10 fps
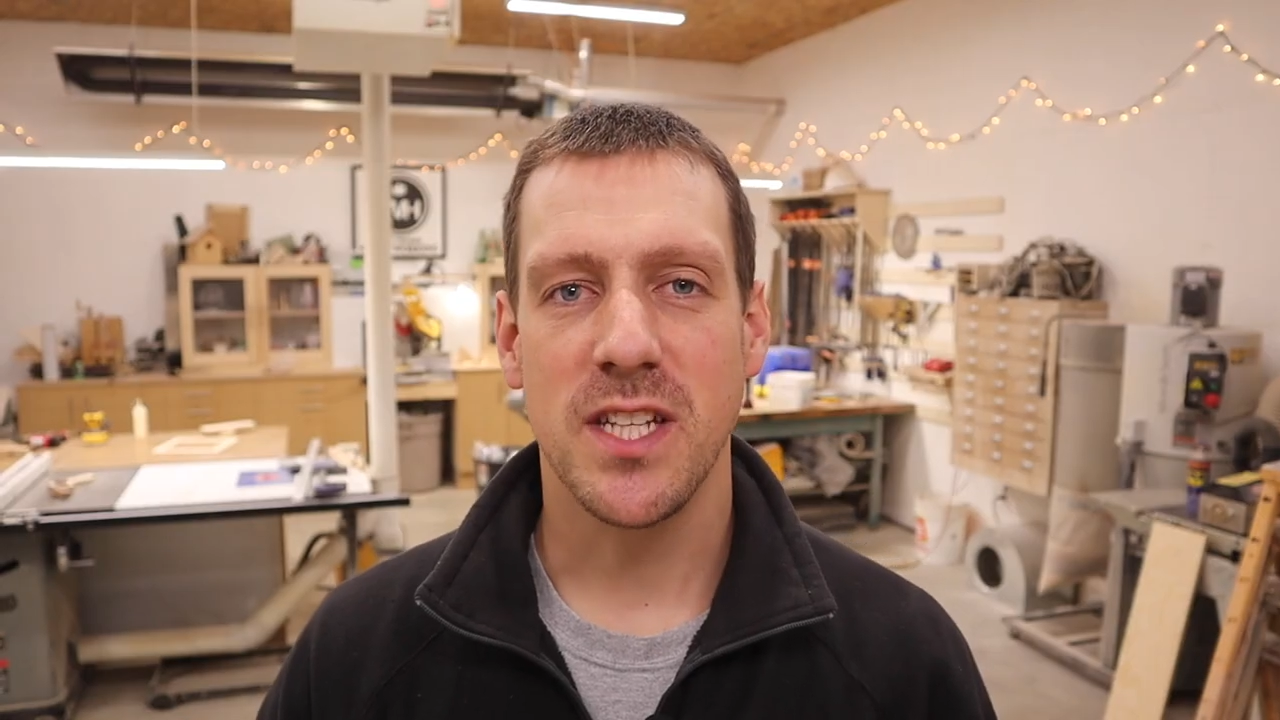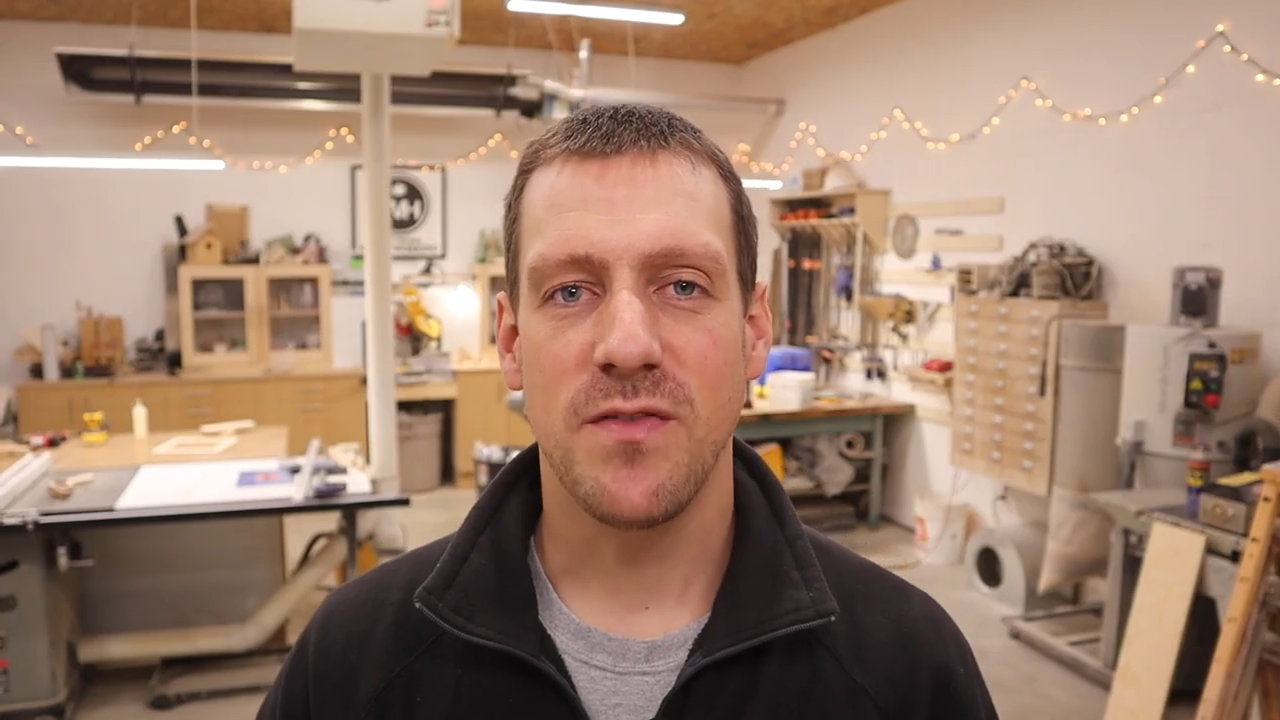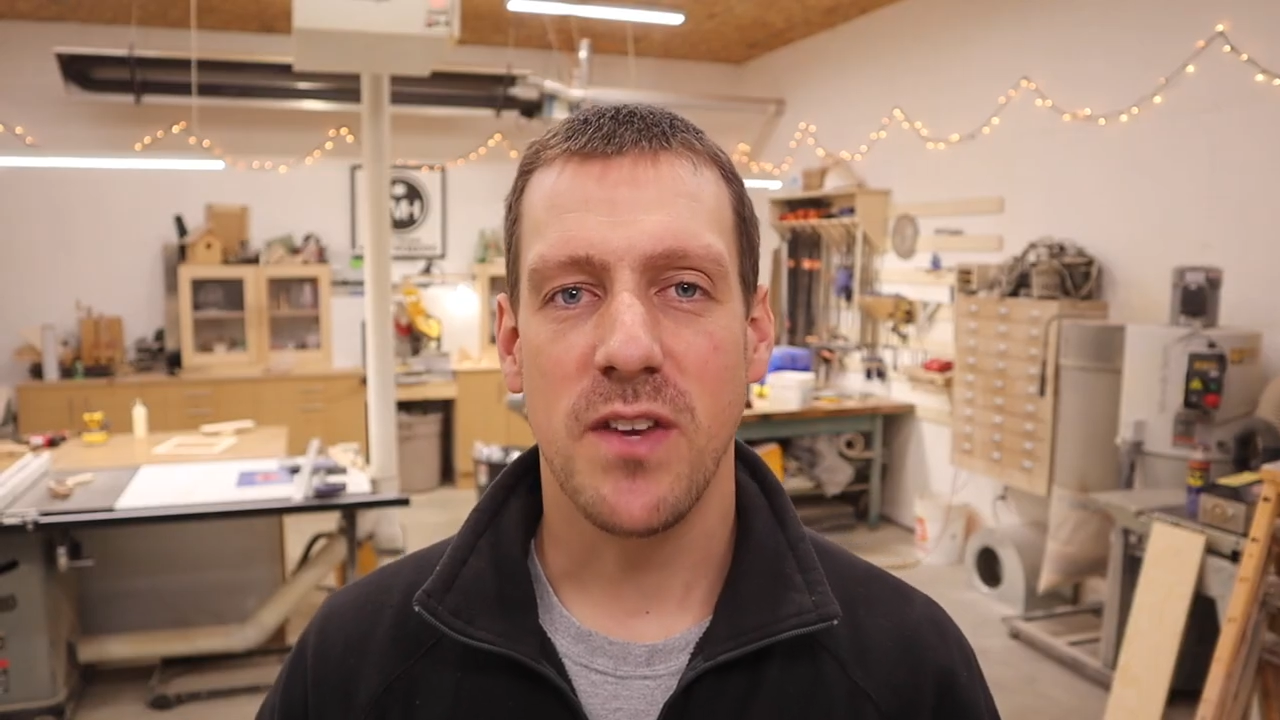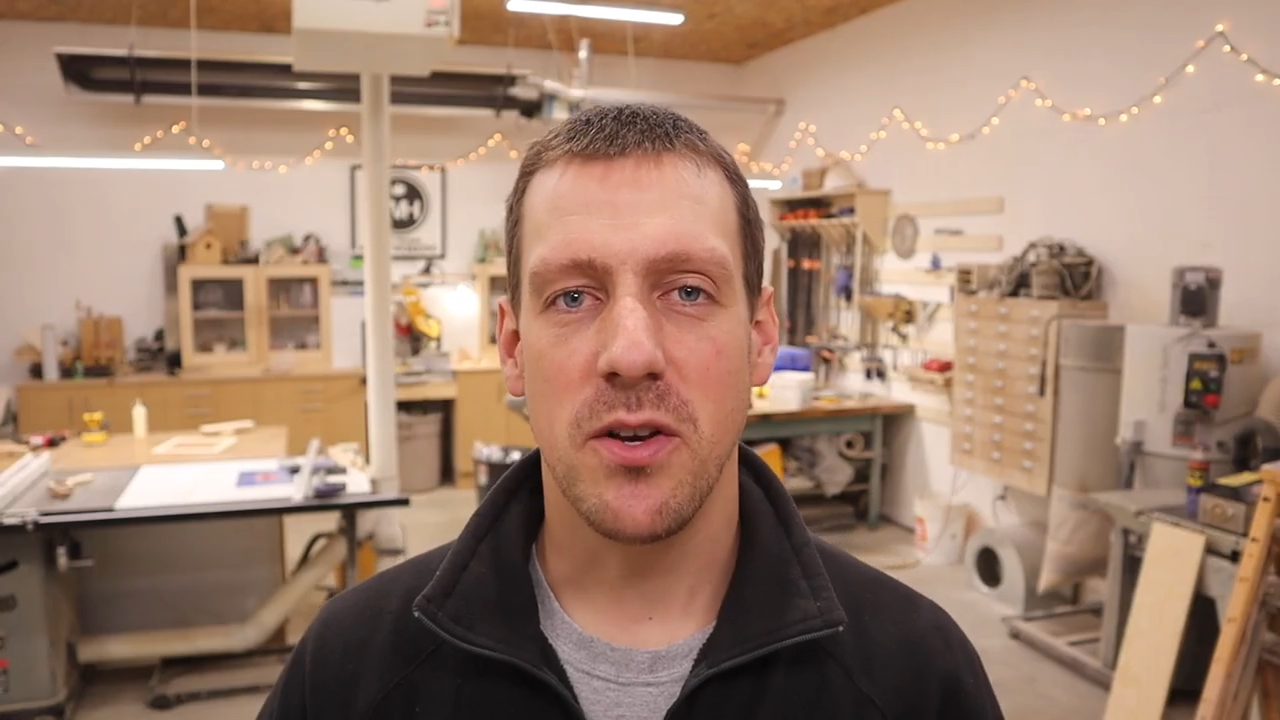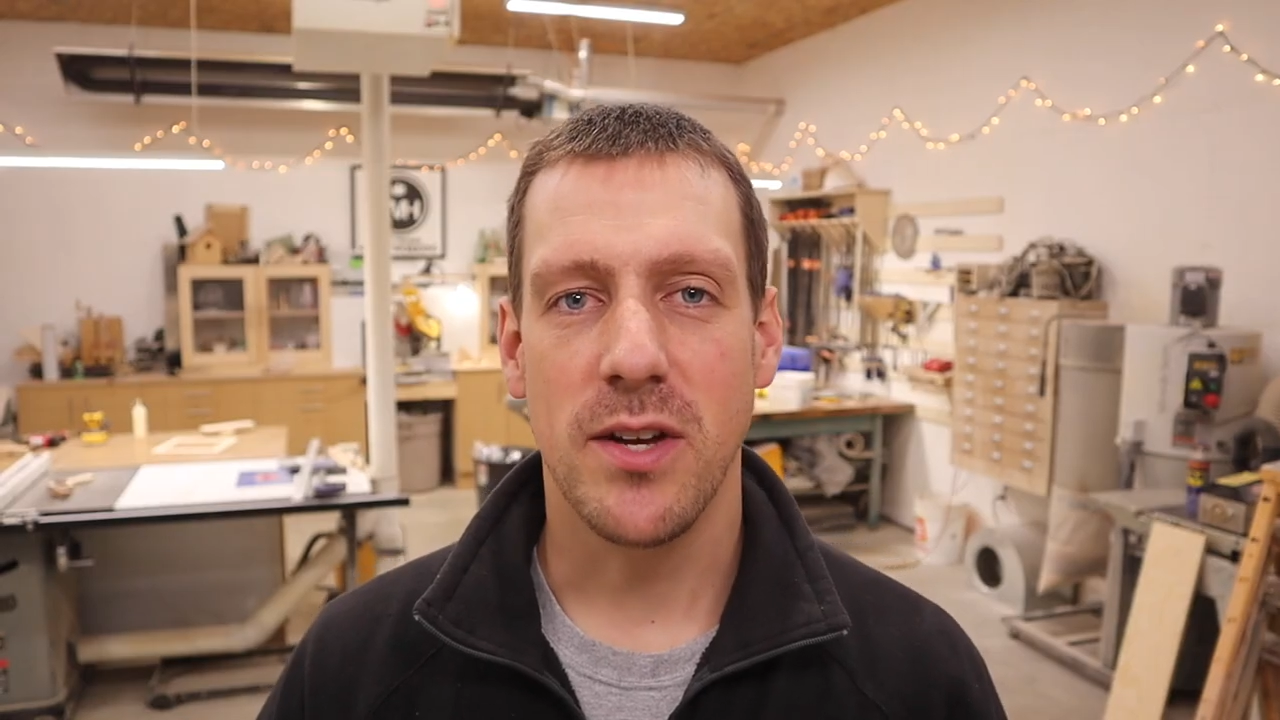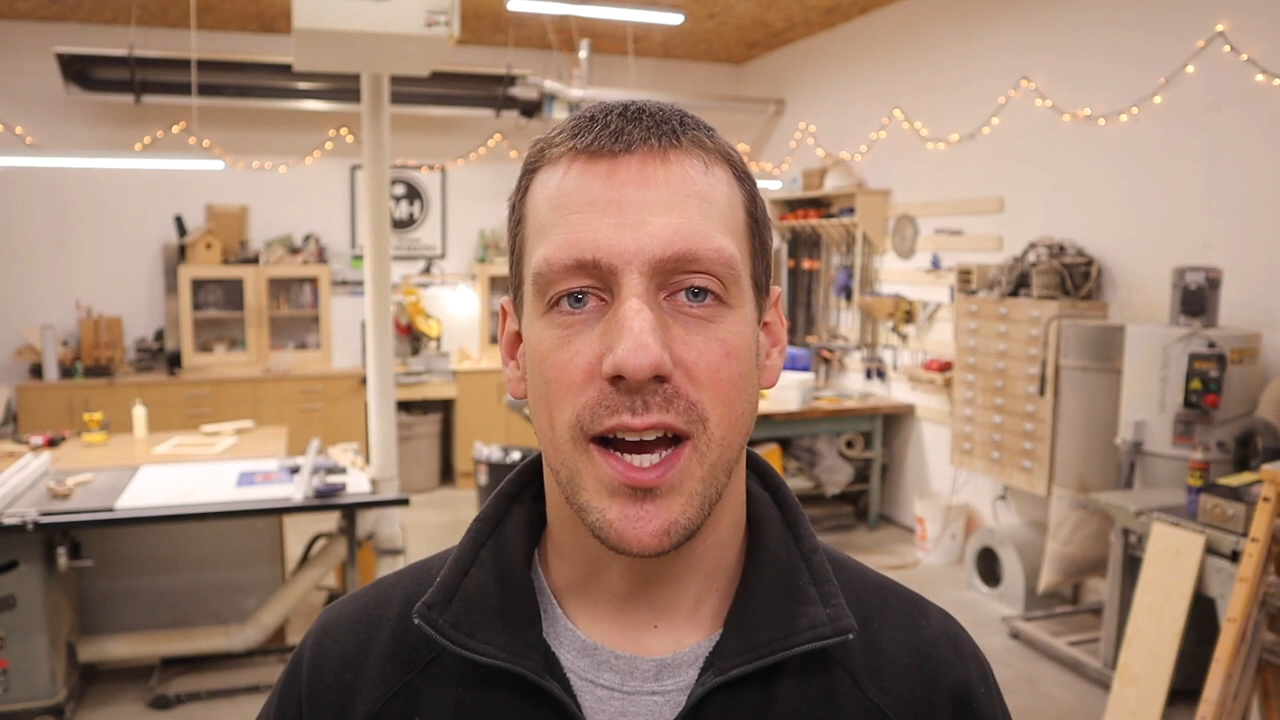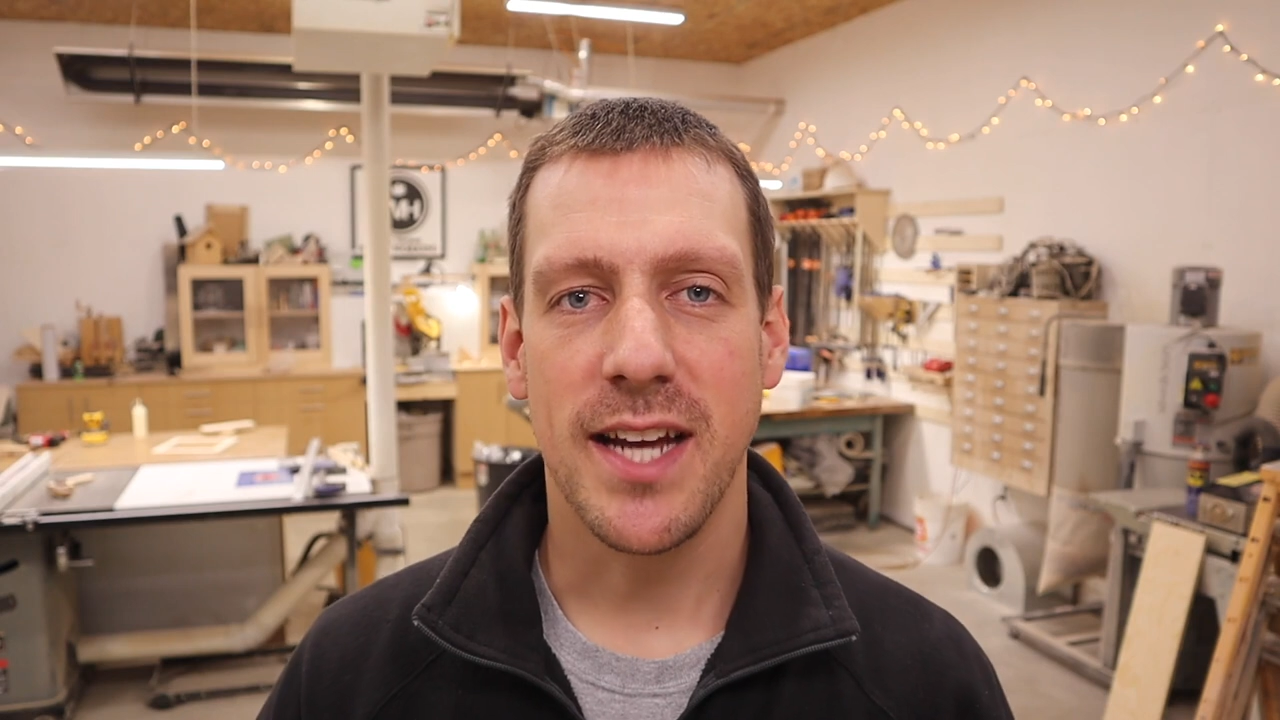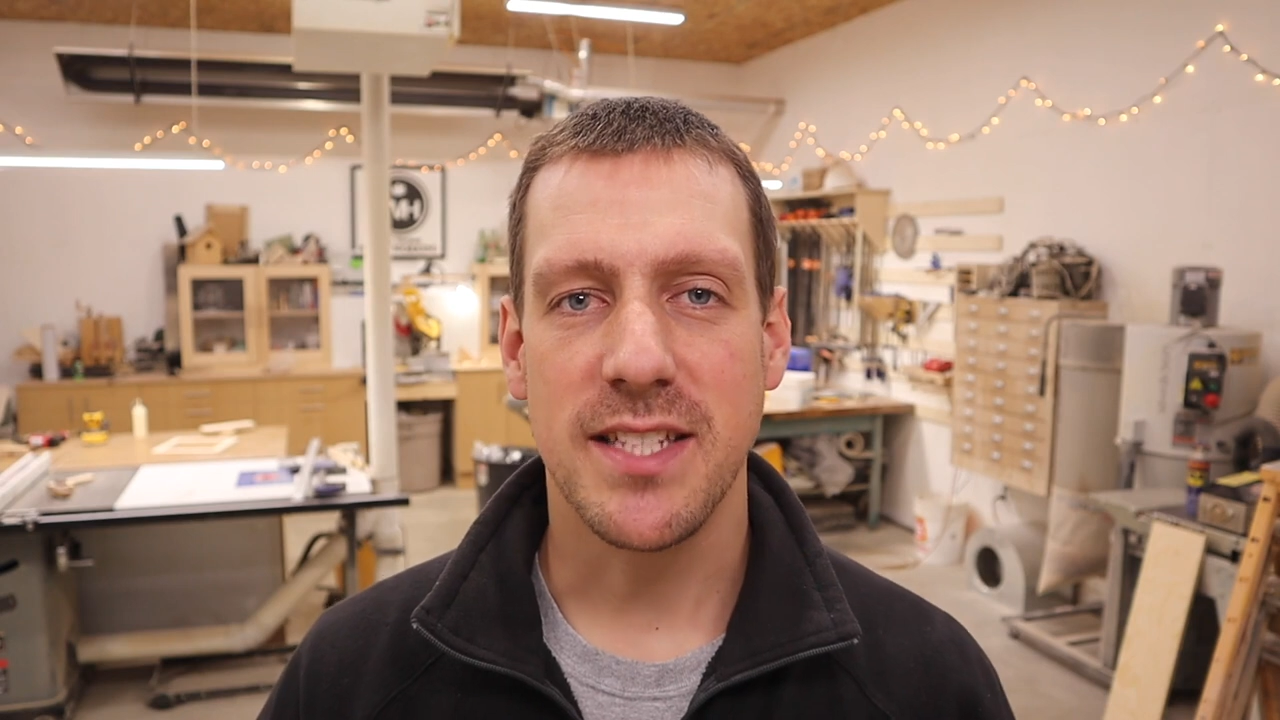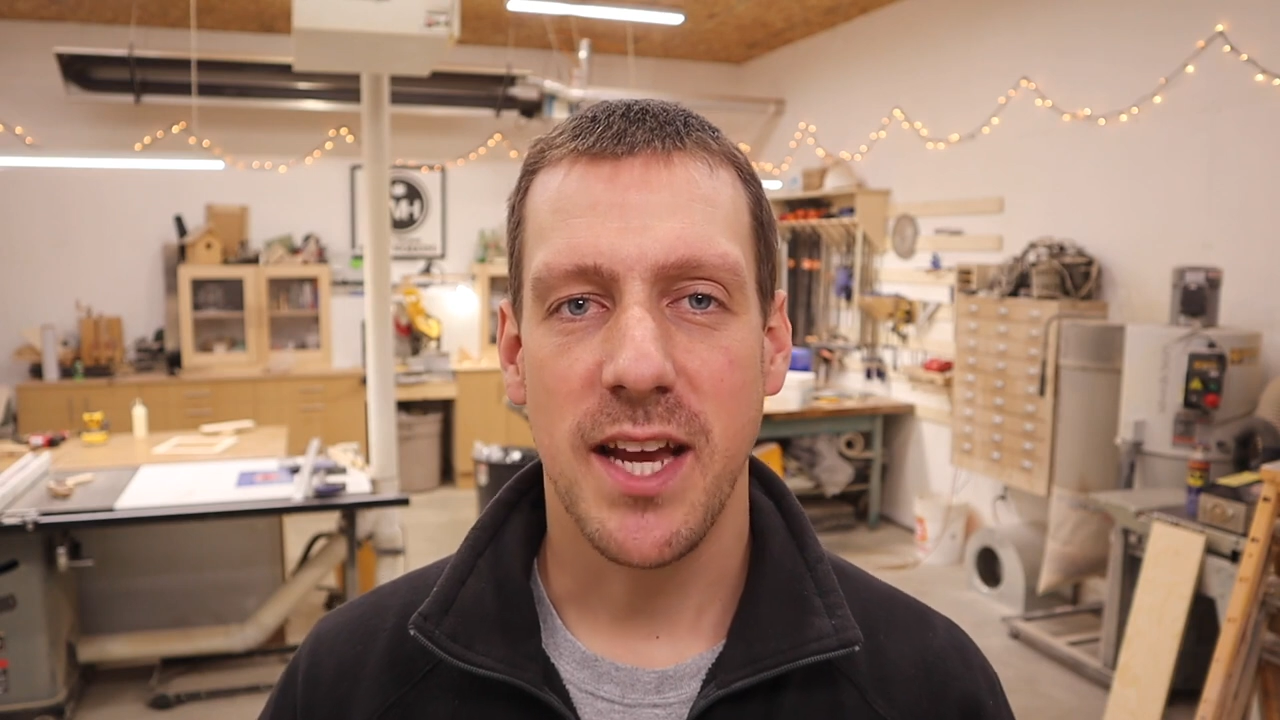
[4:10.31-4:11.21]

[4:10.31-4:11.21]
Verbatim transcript: this video, guys.